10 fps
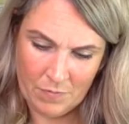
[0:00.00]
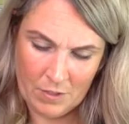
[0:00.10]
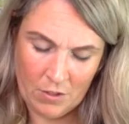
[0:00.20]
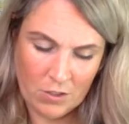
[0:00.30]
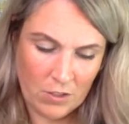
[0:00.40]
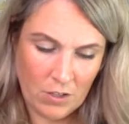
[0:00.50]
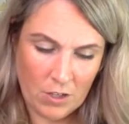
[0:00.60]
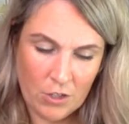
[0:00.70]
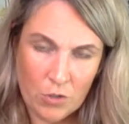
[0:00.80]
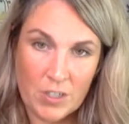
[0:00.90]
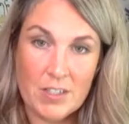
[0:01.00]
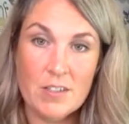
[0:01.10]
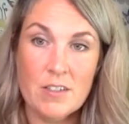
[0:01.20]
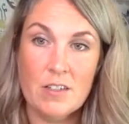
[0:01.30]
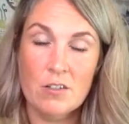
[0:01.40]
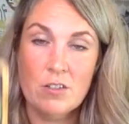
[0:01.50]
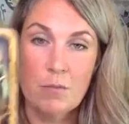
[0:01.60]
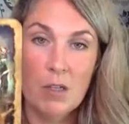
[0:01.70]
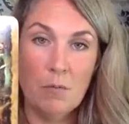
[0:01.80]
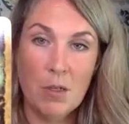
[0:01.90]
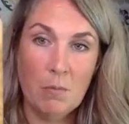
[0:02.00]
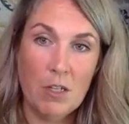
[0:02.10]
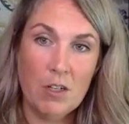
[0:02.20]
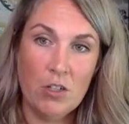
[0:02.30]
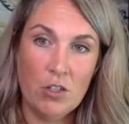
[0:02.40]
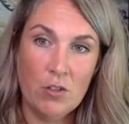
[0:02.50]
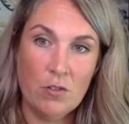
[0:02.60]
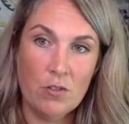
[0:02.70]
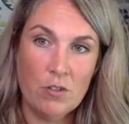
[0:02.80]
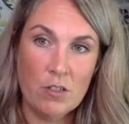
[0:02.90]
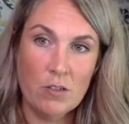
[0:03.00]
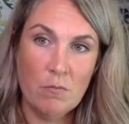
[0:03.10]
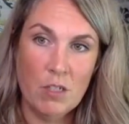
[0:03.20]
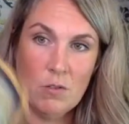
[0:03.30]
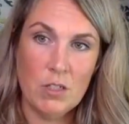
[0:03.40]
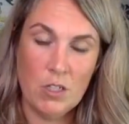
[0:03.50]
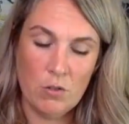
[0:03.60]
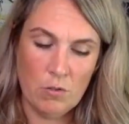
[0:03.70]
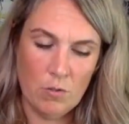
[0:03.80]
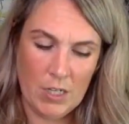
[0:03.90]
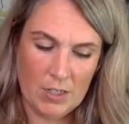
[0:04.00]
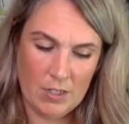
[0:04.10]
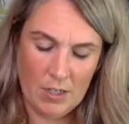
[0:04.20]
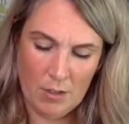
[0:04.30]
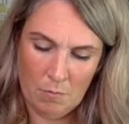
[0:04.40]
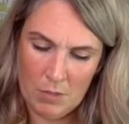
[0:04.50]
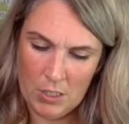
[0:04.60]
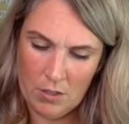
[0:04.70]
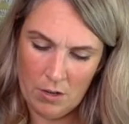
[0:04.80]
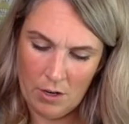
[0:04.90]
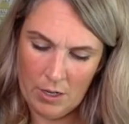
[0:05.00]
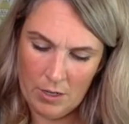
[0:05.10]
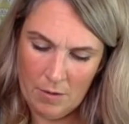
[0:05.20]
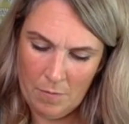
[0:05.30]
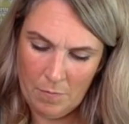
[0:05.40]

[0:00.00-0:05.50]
There's a lot of choices and there's some commitment issues between you and Tim DI.